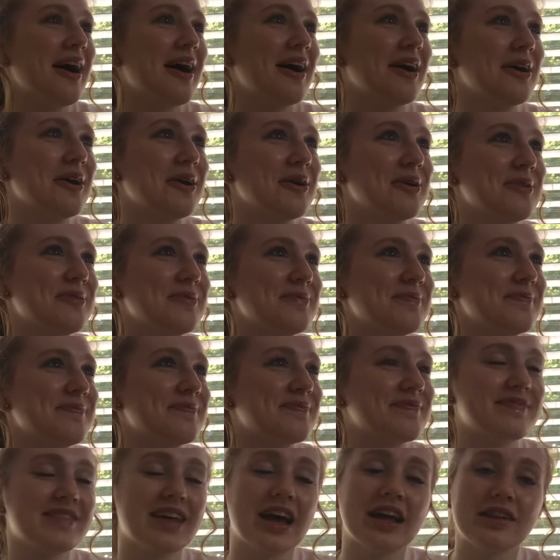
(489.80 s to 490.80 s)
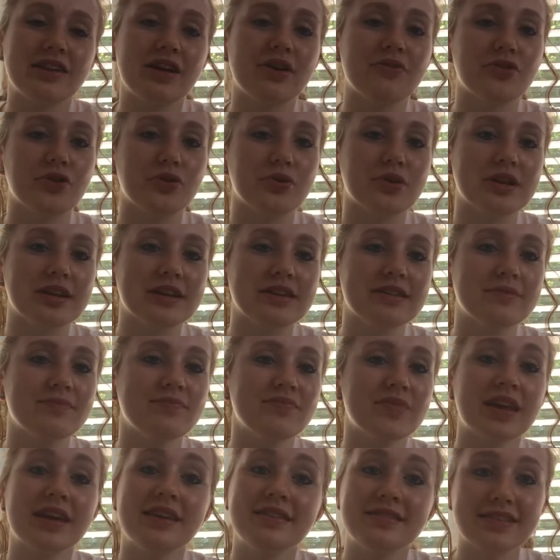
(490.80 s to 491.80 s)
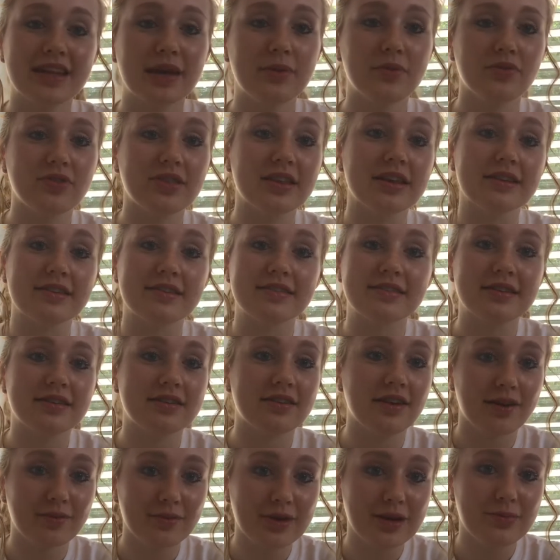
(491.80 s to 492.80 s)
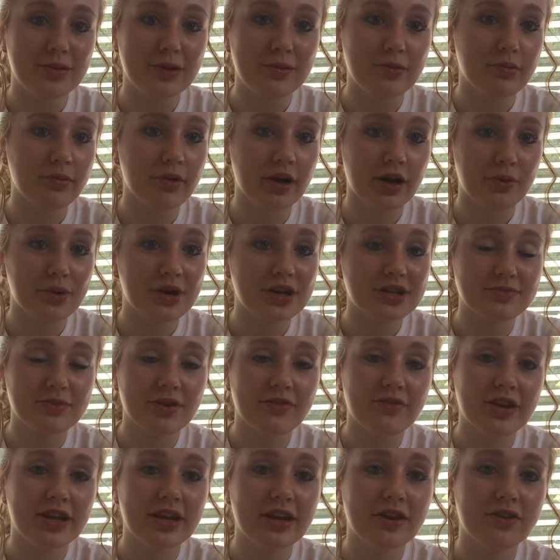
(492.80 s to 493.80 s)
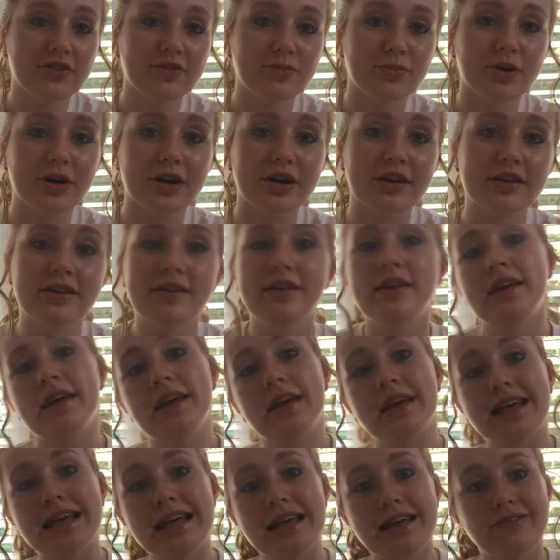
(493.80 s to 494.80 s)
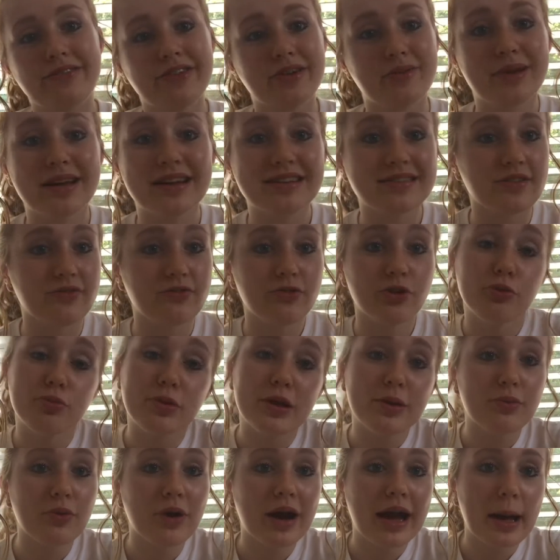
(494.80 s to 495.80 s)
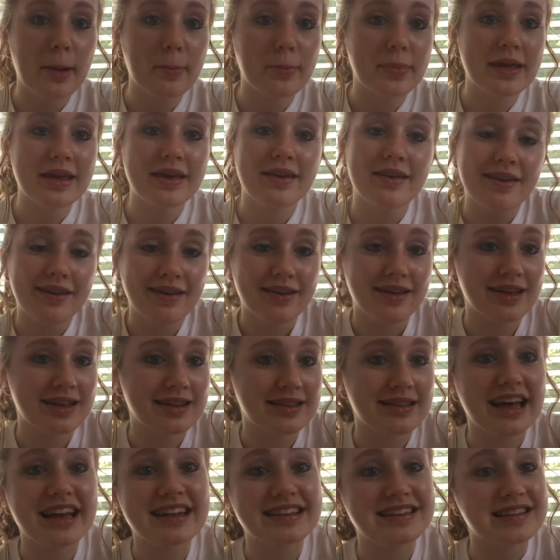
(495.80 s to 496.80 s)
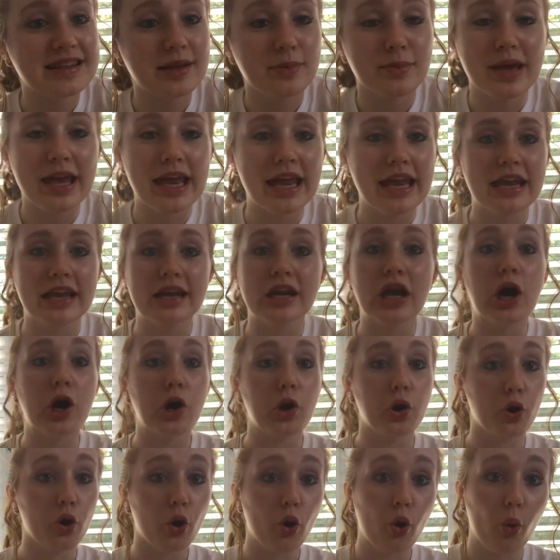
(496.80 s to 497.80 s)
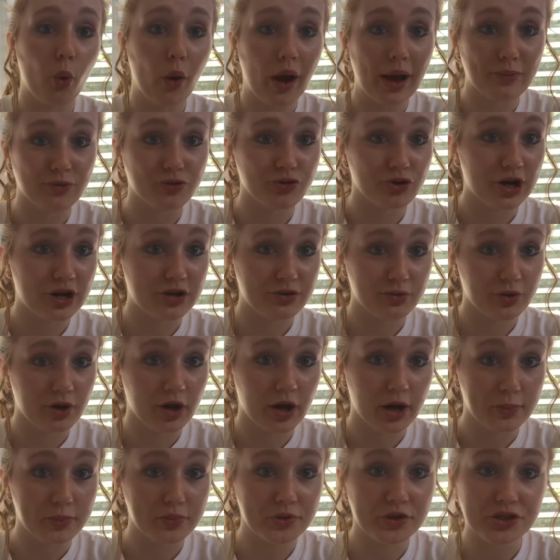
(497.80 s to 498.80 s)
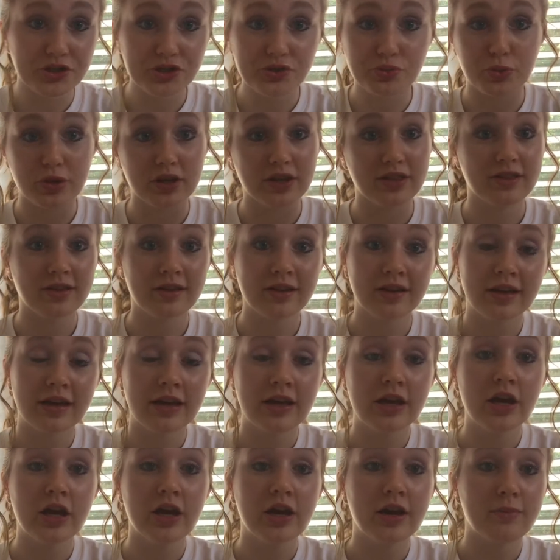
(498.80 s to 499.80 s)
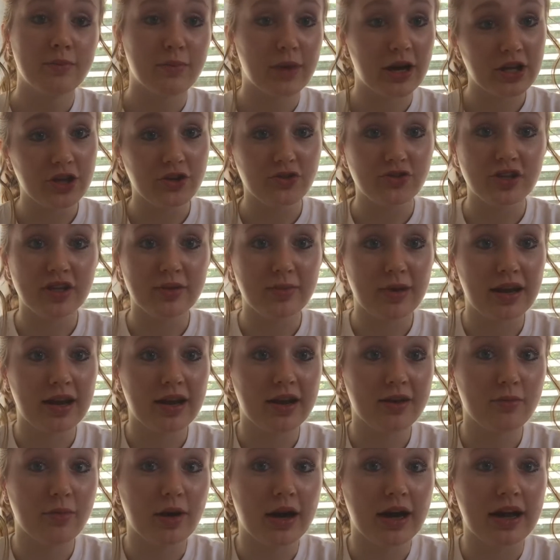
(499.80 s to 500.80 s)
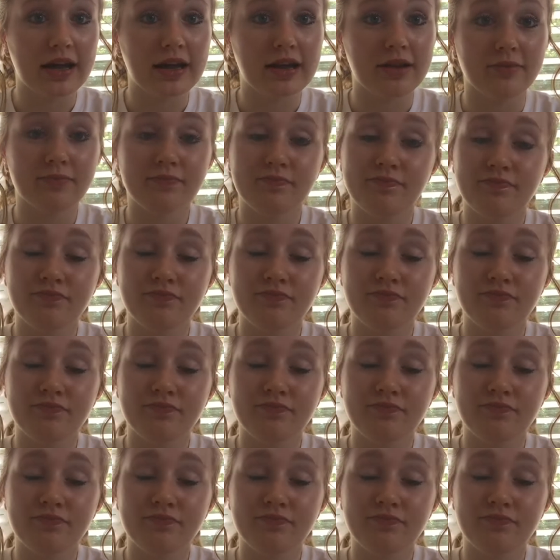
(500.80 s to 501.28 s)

I love doing it. Same with this. Not many people probably watch my videos, but if it makes a few people happy, that's the main goal I'm trying to accomplish with my YouTube and my